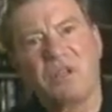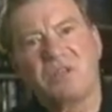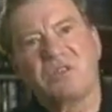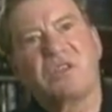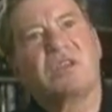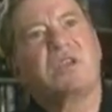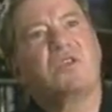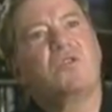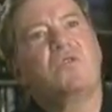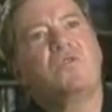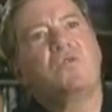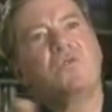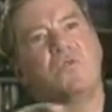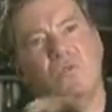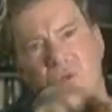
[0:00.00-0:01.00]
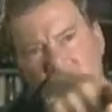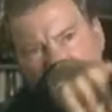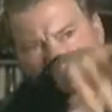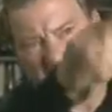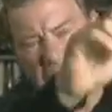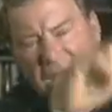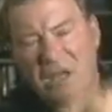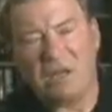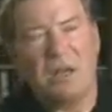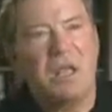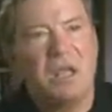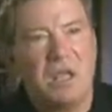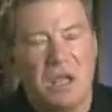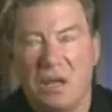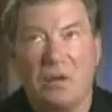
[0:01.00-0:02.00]
Guthrie and say, "You will play,"
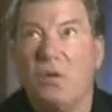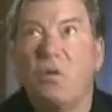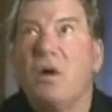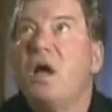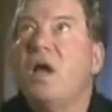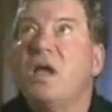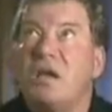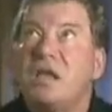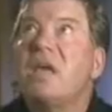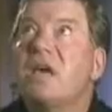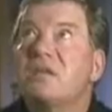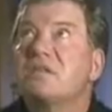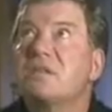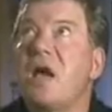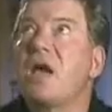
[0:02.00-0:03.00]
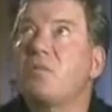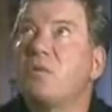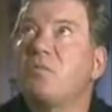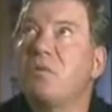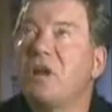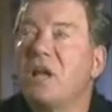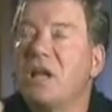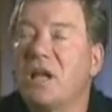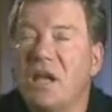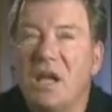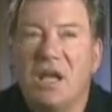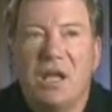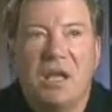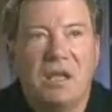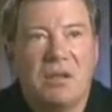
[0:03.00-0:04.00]
and yes, I will play,
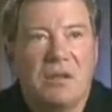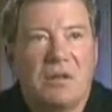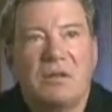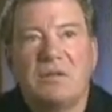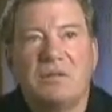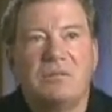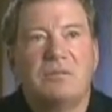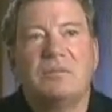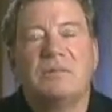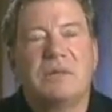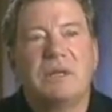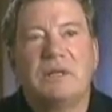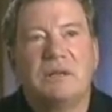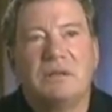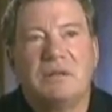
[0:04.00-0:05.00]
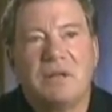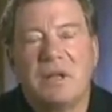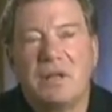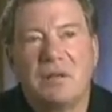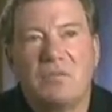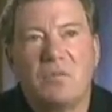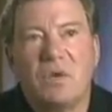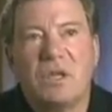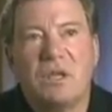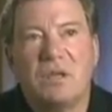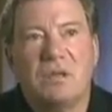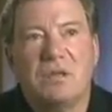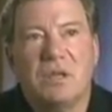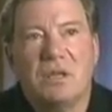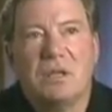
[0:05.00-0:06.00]
and
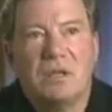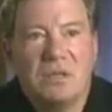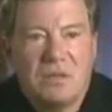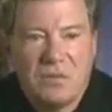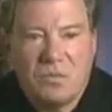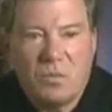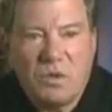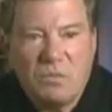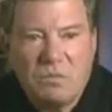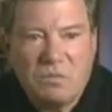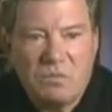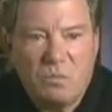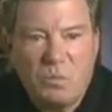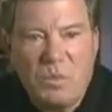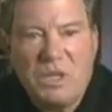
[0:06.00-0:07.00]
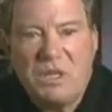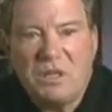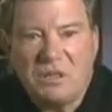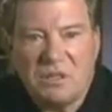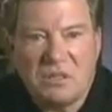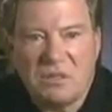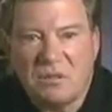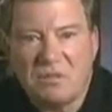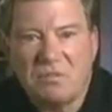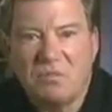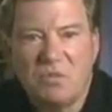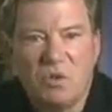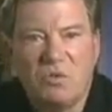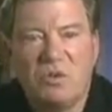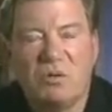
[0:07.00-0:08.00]
we minions
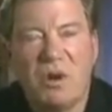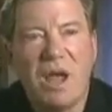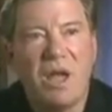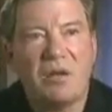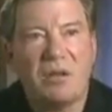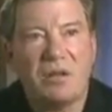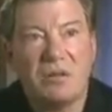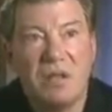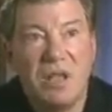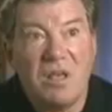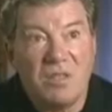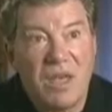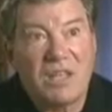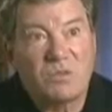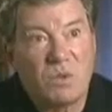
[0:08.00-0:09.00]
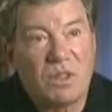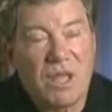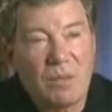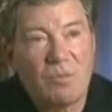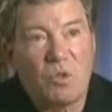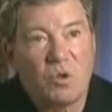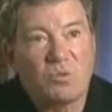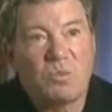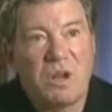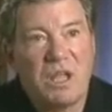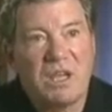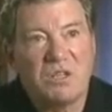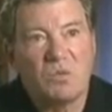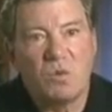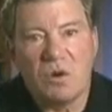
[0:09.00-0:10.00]
moved around, and that's what those
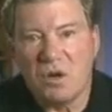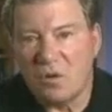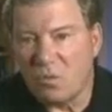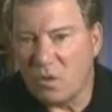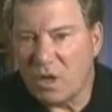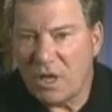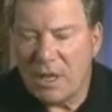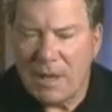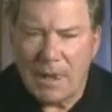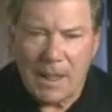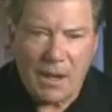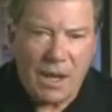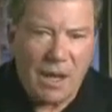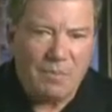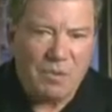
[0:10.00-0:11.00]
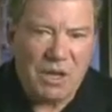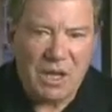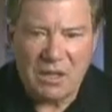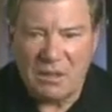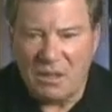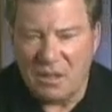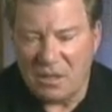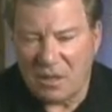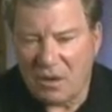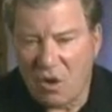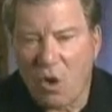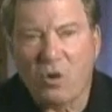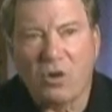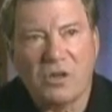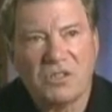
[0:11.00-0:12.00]
plays were. I played the
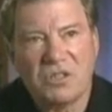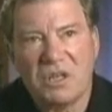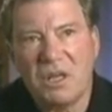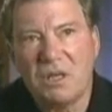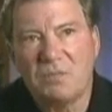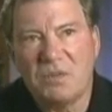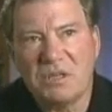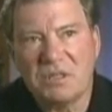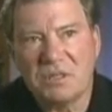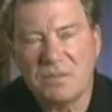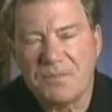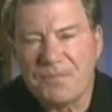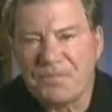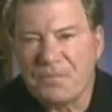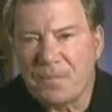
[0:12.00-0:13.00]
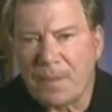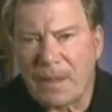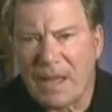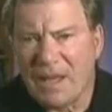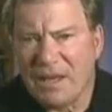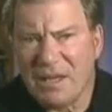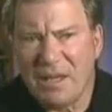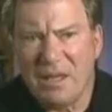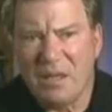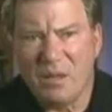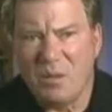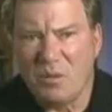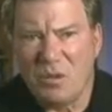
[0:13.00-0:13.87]
chorus in Oedipus, and